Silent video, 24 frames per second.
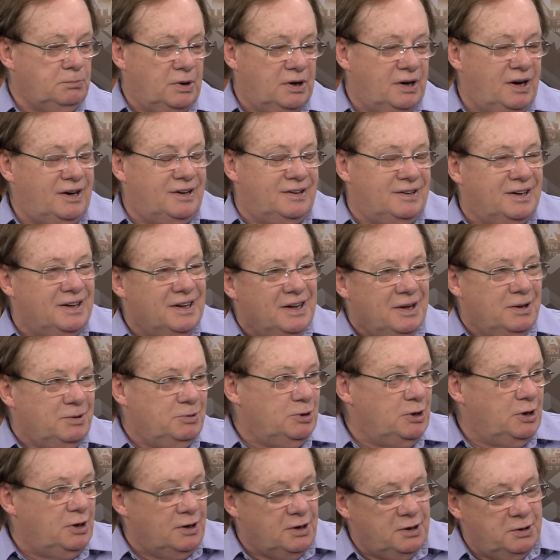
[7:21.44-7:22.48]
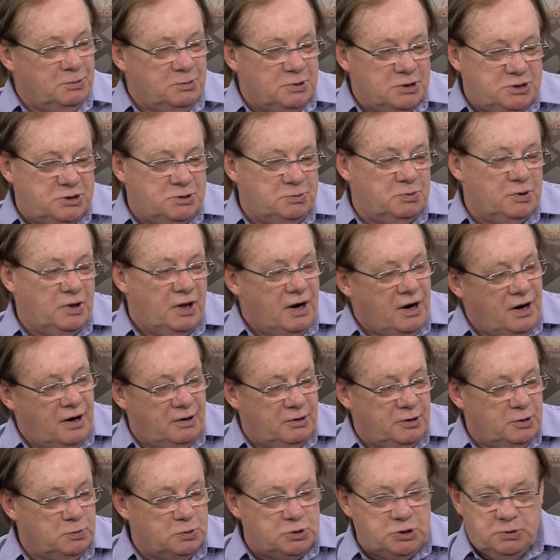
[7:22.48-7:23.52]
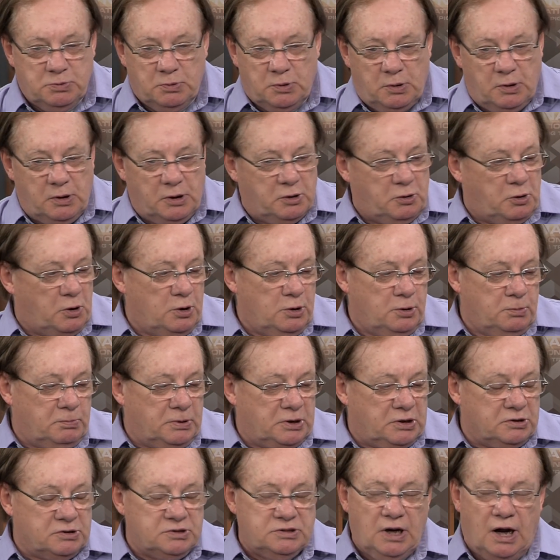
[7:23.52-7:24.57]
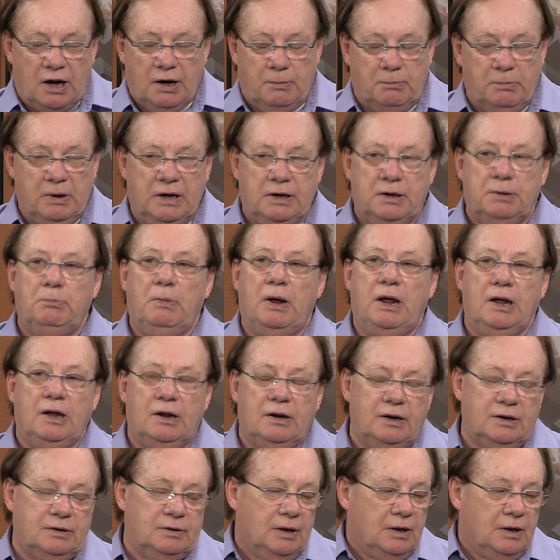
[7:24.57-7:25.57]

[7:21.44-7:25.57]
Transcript: but you know you wish you were there. You wish you were a recruit, but there's not a big demand.